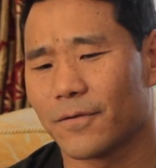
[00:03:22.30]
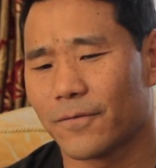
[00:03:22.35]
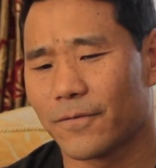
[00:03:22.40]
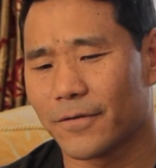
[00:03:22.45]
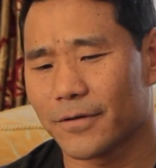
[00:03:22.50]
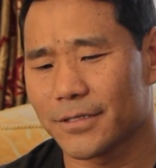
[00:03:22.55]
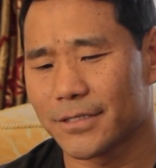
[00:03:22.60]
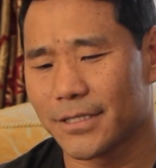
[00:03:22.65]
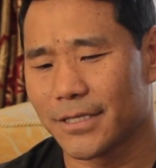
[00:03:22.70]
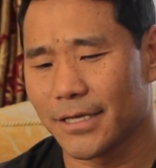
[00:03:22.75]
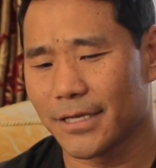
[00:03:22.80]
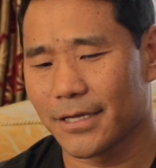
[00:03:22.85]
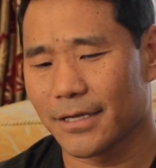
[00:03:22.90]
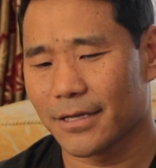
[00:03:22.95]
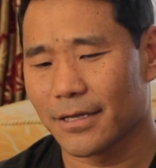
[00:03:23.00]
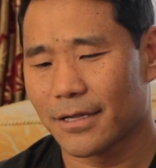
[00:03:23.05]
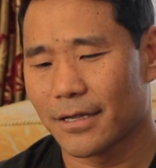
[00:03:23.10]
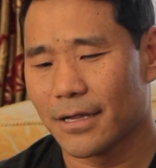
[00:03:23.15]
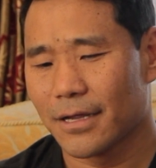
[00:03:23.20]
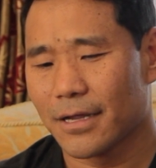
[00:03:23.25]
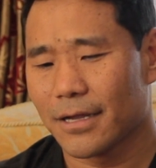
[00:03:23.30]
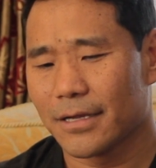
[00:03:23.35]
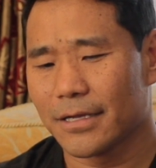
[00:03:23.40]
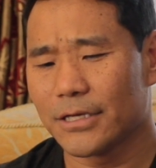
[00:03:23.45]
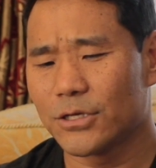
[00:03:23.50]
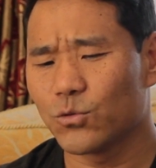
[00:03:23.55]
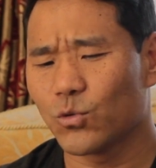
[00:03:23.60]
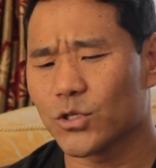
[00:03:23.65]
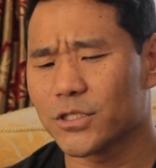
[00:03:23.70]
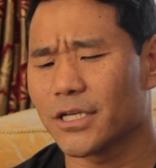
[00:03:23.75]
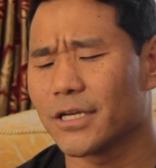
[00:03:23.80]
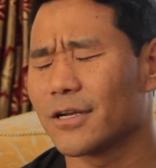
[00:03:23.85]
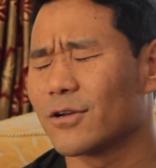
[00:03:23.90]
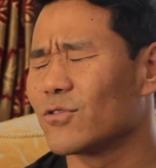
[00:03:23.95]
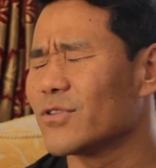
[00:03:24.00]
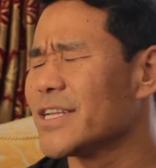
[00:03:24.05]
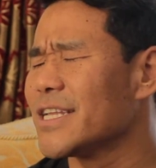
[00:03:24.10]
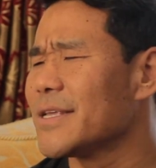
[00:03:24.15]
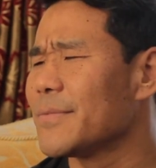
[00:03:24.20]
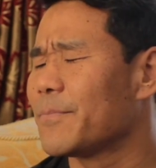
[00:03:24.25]
first thing, it wasn't
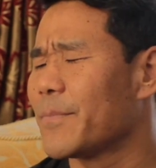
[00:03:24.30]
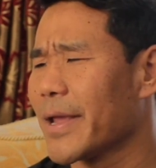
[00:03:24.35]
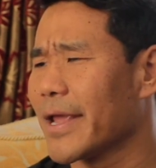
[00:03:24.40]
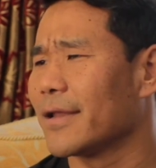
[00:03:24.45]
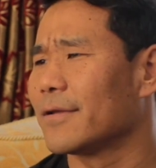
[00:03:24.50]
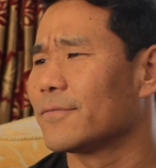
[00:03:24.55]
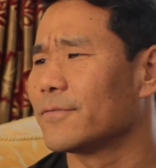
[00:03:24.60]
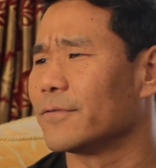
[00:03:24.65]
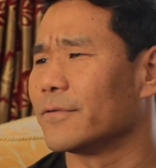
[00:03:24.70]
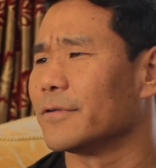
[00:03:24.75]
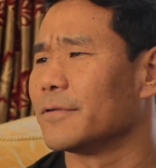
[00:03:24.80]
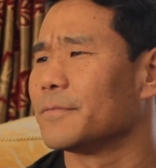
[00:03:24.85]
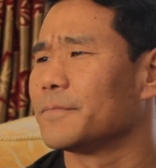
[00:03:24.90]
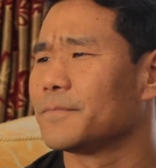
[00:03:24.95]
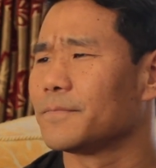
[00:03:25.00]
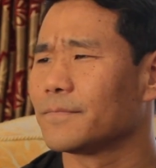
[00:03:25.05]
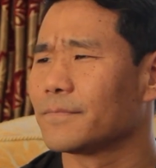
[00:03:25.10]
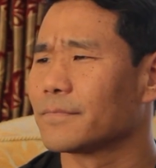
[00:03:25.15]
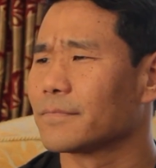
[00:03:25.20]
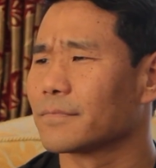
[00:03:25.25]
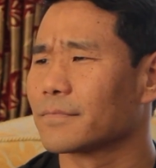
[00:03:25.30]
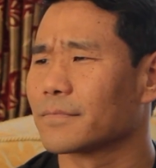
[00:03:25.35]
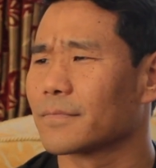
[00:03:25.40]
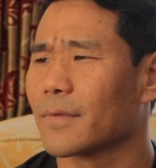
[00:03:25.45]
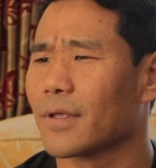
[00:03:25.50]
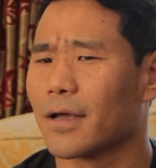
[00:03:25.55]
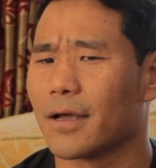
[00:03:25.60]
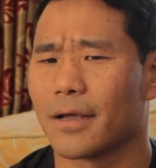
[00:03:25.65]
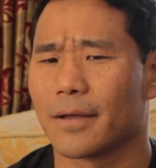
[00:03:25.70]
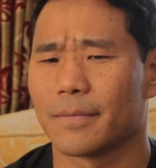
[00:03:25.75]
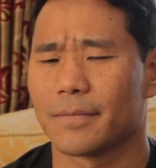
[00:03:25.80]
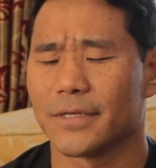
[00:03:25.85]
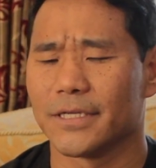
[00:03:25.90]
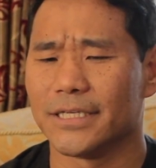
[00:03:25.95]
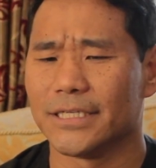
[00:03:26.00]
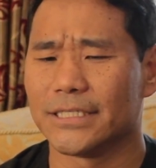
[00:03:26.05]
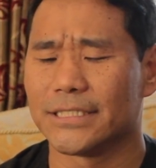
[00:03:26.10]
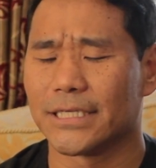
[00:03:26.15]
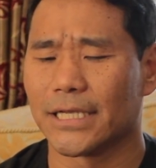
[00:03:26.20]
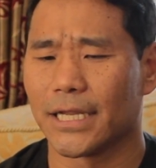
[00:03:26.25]
really painful
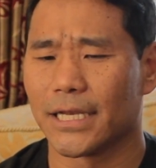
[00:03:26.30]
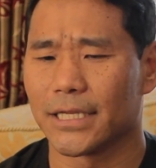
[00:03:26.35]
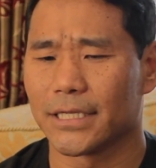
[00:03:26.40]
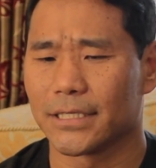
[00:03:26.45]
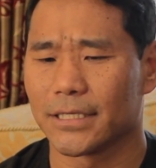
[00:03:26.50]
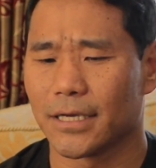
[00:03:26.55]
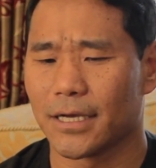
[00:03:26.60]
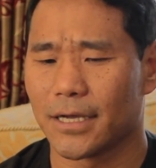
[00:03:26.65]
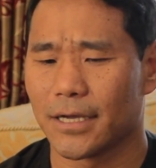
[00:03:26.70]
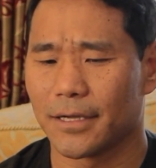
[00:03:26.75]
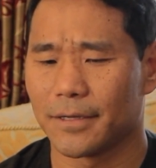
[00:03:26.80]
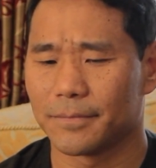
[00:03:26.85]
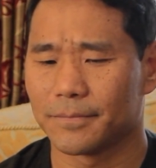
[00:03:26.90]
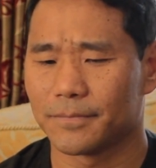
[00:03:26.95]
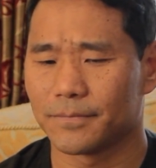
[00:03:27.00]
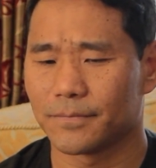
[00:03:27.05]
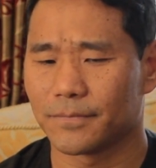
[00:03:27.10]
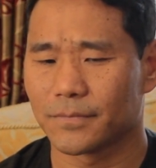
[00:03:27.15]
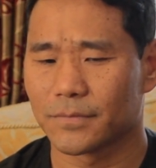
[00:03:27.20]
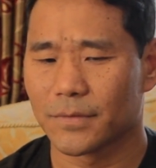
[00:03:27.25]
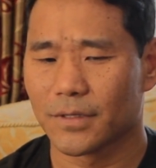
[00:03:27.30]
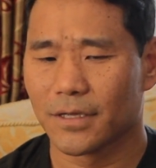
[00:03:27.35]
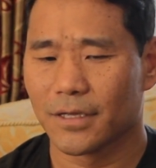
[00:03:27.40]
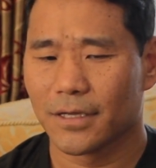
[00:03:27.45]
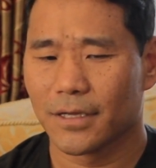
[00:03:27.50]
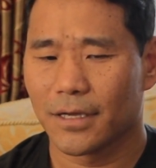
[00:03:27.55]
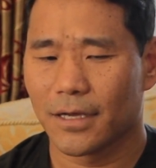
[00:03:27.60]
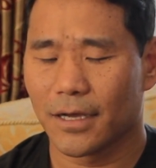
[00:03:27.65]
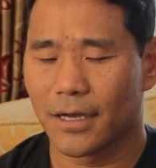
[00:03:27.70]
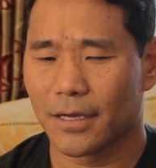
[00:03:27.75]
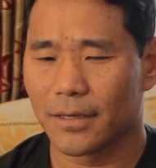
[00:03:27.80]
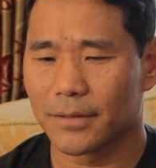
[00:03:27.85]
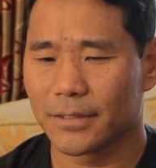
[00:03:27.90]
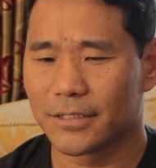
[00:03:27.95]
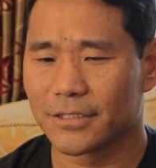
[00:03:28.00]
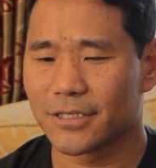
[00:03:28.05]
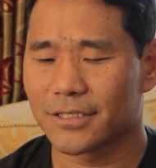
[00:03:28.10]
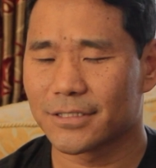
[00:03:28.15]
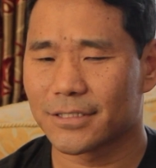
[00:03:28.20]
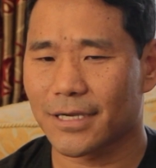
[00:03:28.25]
initially.
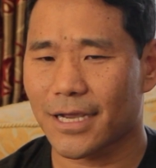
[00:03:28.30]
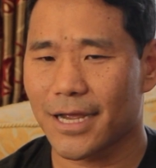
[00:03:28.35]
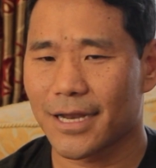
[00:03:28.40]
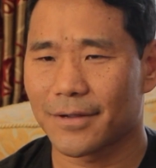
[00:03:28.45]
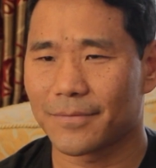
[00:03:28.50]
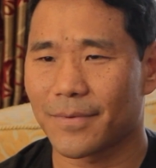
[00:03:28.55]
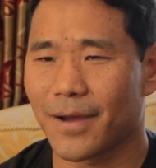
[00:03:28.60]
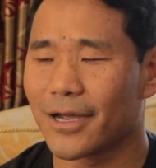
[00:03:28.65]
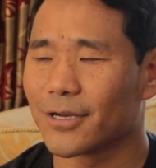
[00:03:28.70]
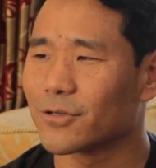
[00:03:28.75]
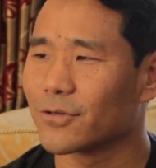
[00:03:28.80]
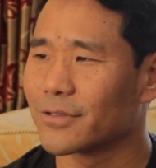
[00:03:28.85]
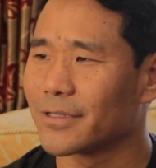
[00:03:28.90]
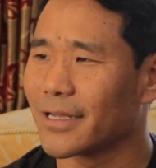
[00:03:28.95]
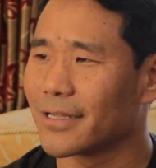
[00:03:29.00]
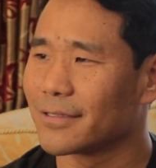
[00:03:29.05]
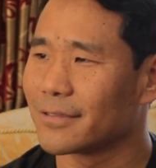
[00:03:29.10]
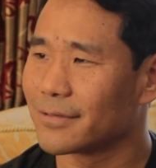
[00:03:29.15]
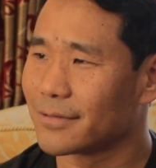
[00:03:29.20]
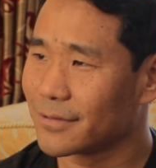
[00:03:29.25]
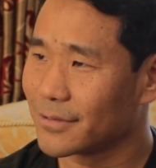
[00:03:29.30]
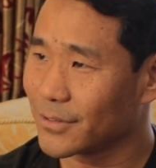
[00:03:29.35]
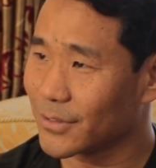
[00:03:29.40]
It just kind of I thought that